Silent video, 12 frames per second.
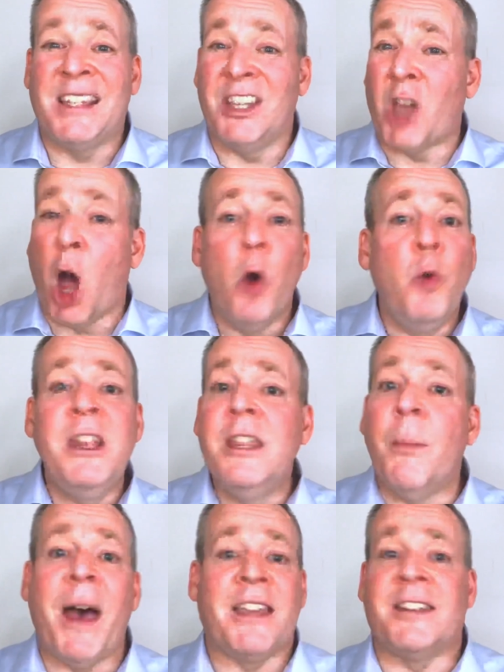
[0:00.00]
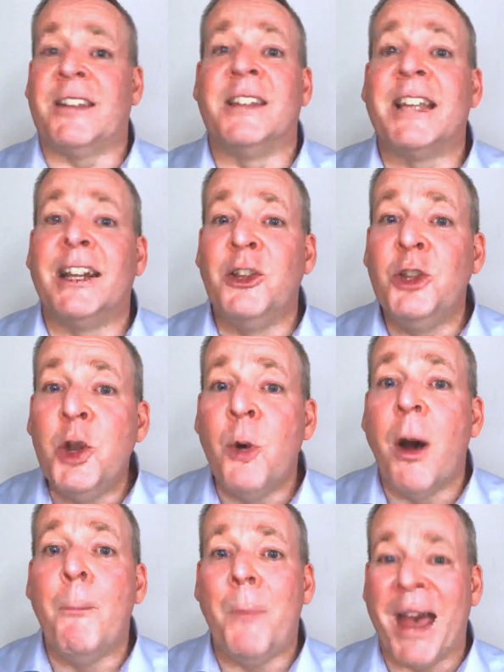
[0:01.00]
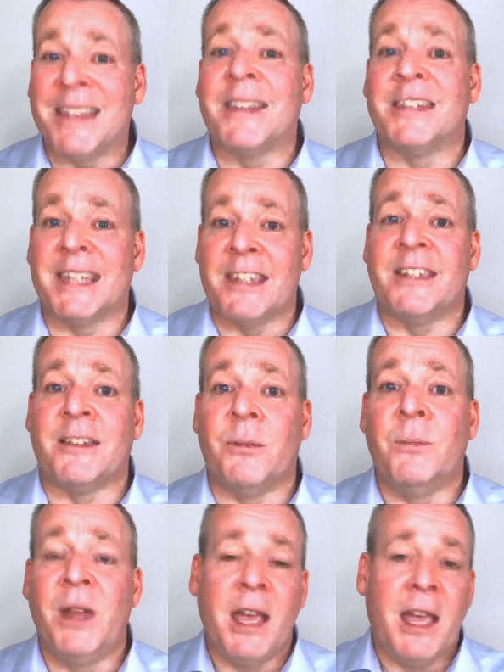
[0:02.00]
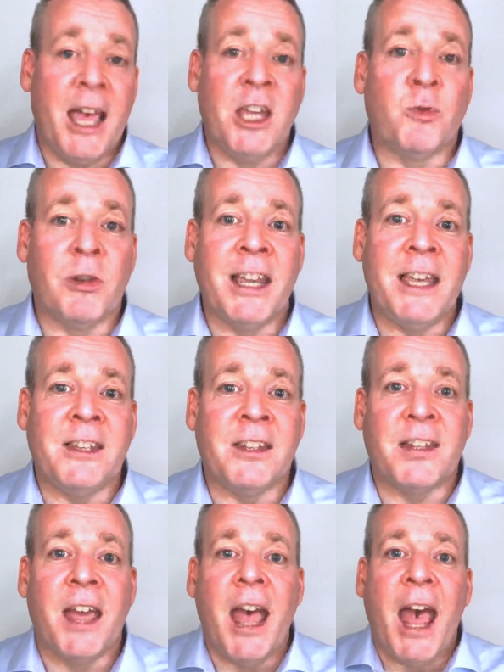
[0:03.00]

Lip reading: it's only the best until a newer, better system is released.